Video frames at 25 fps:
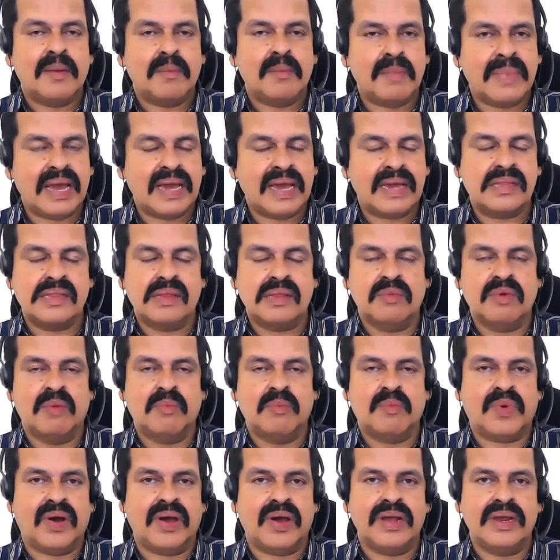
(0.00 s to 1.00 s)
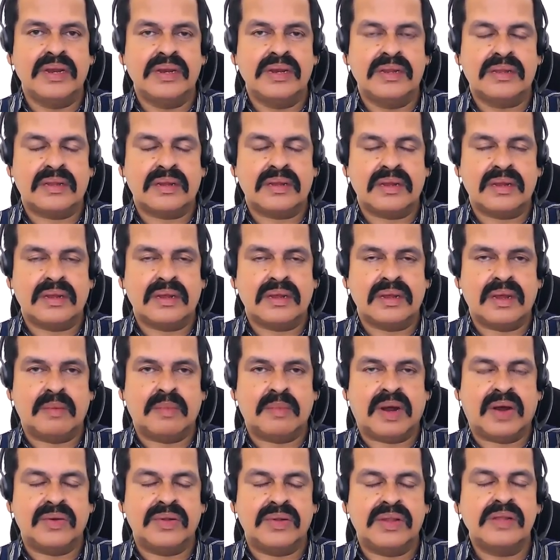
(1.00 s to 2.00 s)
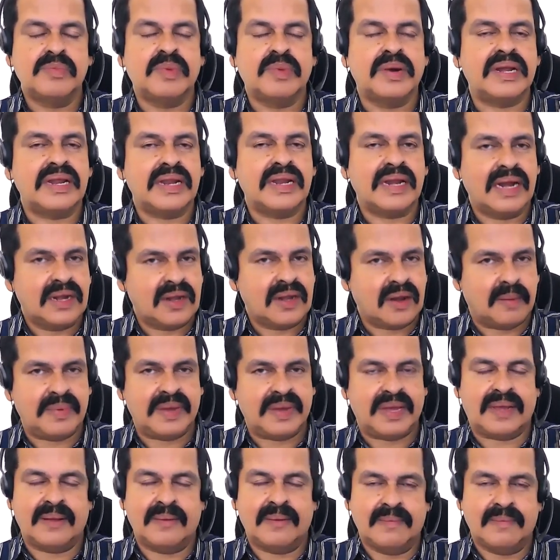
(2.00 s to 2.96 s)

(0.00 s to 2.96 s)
maximum points about this particular topic.